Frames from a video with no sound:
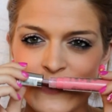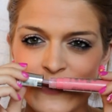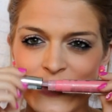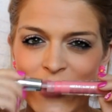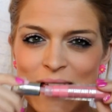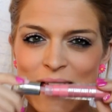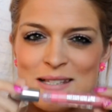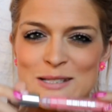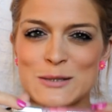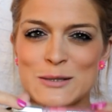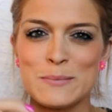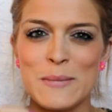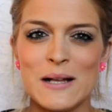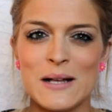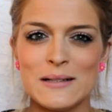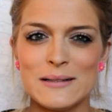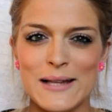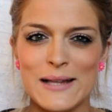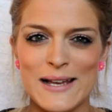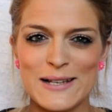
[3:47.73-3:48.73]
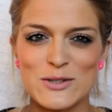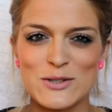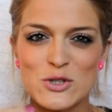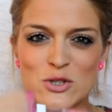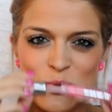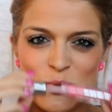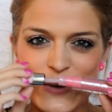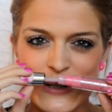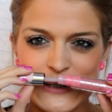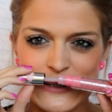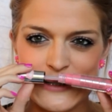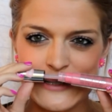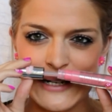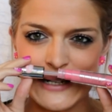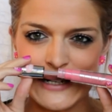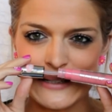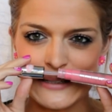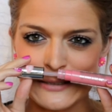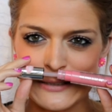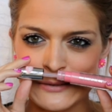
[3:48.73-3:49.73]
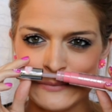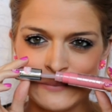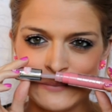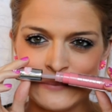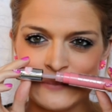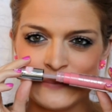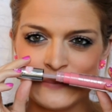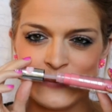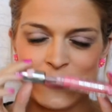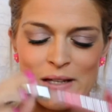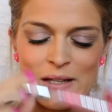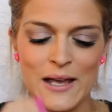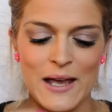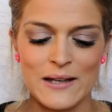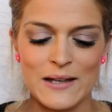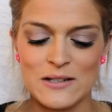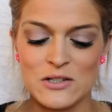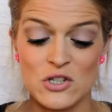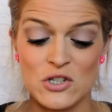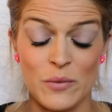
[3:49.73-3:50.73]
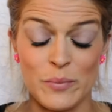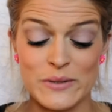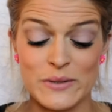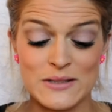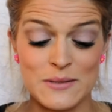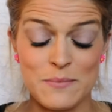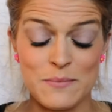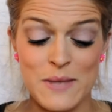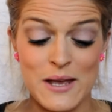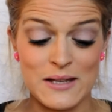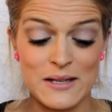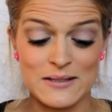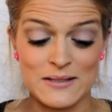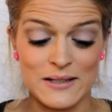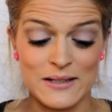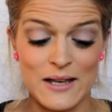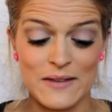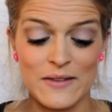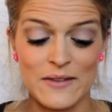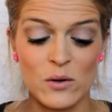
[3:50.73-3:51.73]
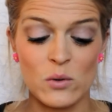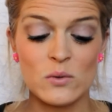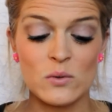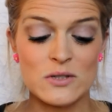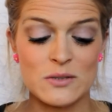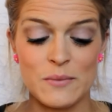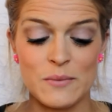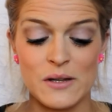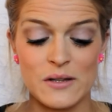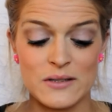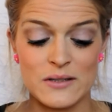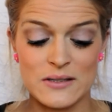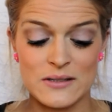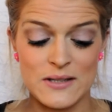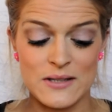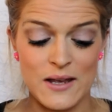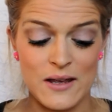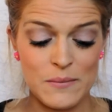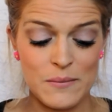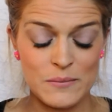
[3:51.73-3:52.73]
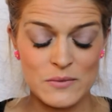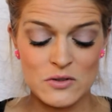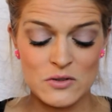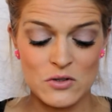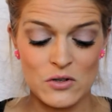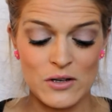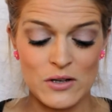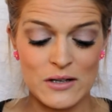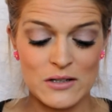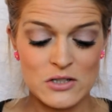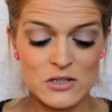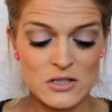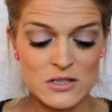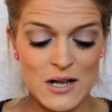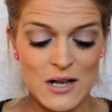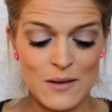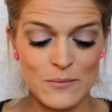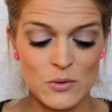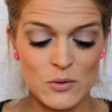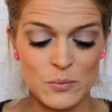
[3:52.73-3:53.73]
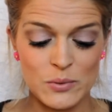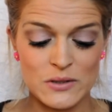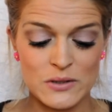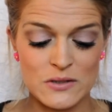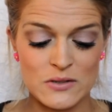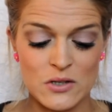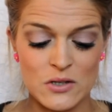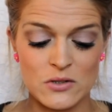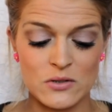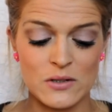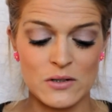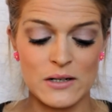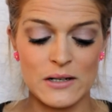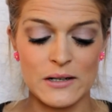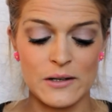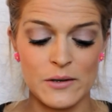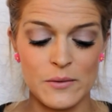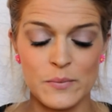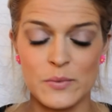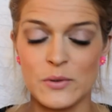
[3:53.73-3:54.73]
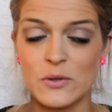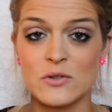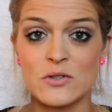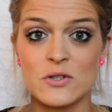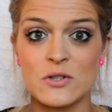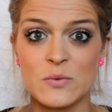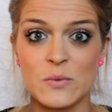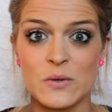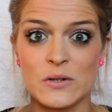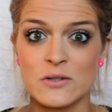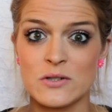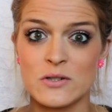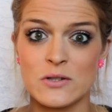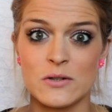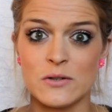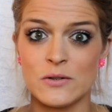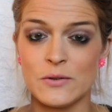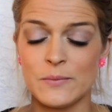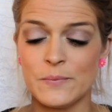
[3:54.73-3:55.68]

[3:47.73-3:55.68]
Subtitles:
they smell like sweets, like a candy shop. It's amazing. And they all smell the same. So each time you put this on your lip, you just want to